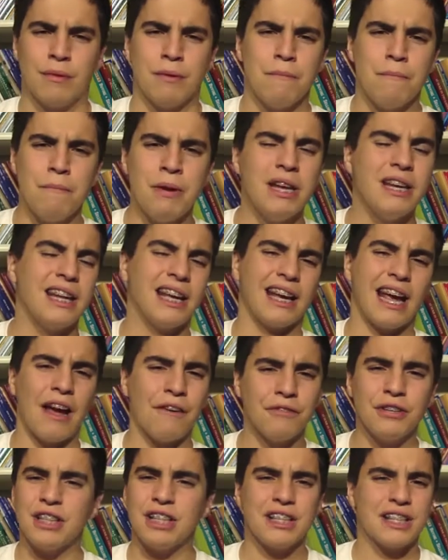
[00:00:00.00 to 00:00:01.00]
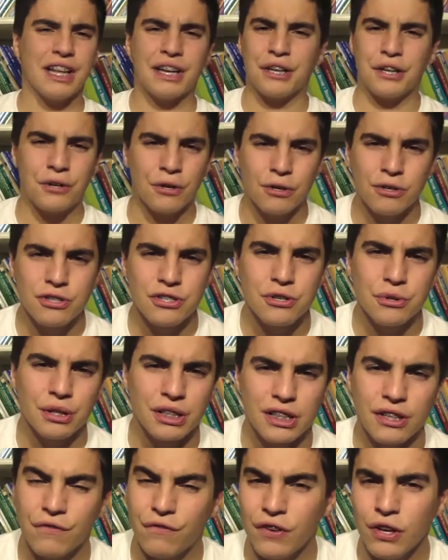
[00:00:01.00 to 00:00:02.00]
Meaning, everything that occurs during
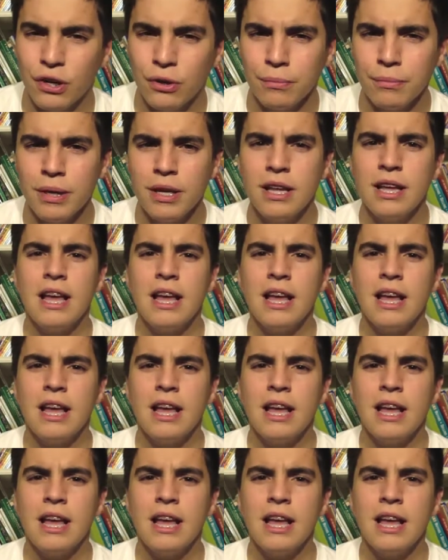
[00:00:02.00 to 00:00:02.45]
the film